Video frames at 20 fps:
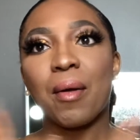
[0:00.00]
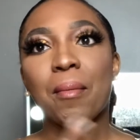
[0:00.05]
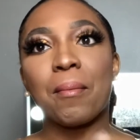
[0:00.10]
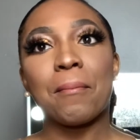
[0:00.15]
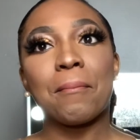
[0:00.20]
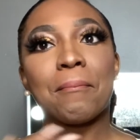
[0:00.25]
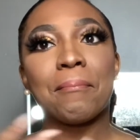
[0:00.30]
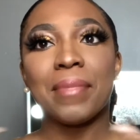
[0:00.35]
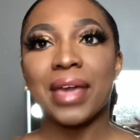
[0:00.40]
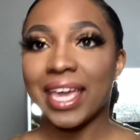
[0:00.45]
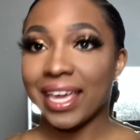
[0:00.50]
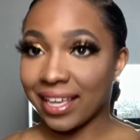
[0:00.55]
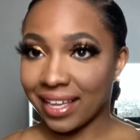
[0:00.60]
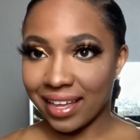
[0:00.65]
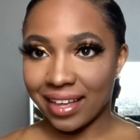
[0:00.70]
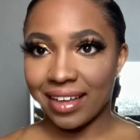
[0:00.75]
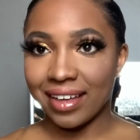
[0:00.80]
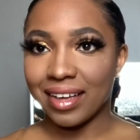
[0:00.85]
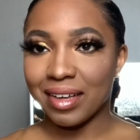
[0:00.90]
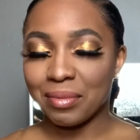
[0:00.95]

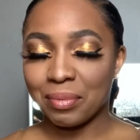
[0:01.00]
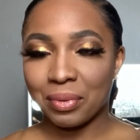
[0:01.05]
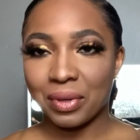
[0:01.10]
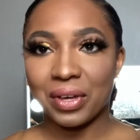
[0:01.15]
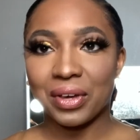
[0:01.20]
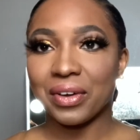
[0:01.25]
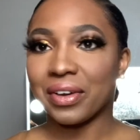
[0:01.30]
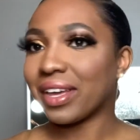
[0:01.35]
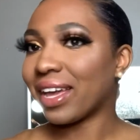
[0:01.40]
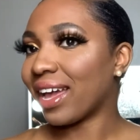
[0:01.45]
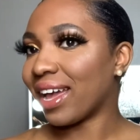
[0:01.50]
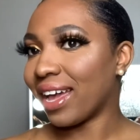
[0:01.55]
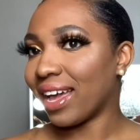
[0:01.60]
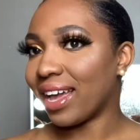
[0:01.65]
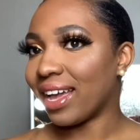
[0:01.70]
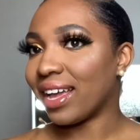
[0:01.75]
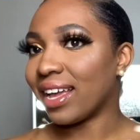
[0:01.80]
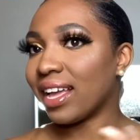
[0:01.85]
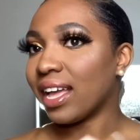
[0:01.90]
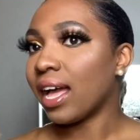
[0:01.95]
makeup,
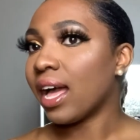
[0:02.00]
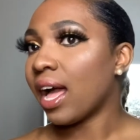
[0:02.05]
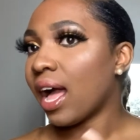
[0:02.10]
okay?